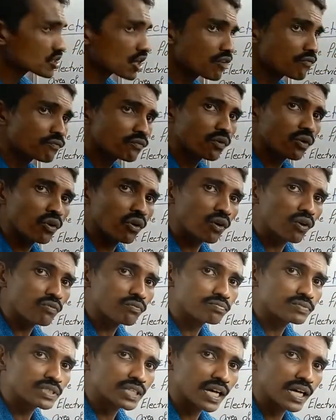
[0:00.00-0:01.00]
of flow
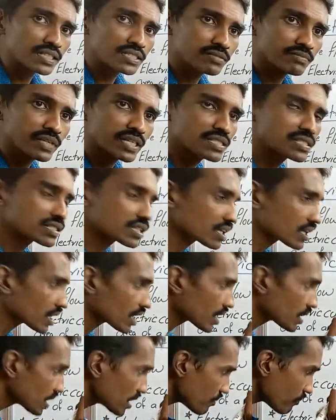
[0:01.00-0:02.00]
of charge means
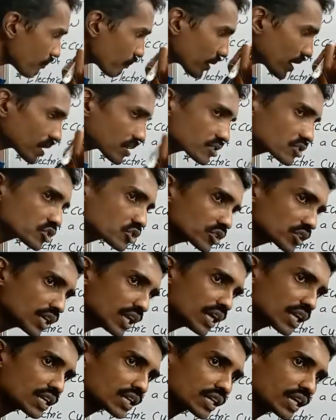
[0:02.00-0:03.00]
in a
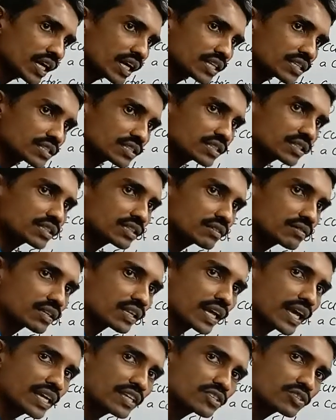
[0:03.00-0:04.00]
particular rate.
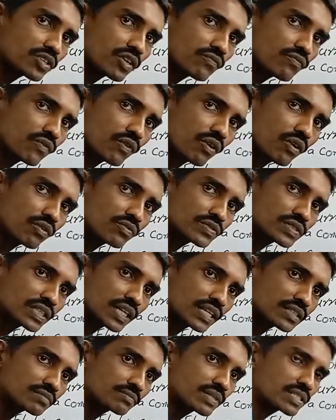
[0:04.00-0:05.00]
Rate of flow of
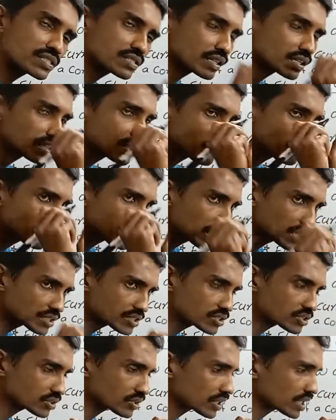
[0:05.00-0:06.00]
charge means in a
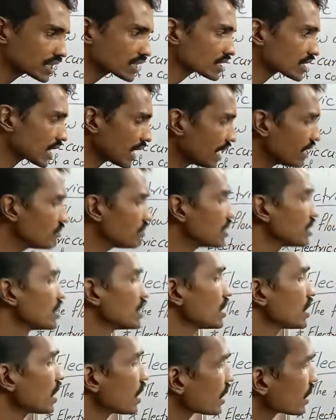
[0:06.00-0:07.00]
particular time,
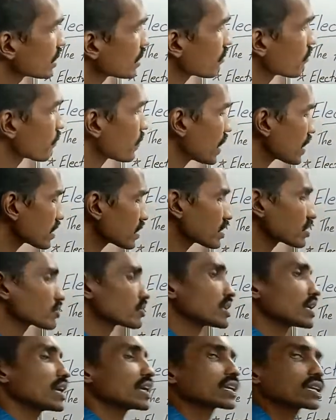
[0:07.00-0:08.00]
in a
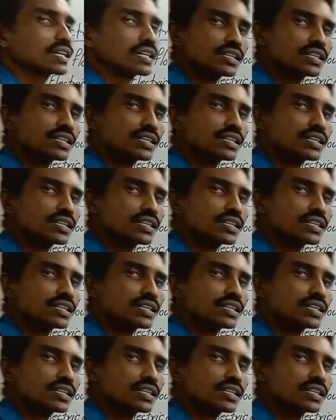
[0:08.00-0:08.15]
particular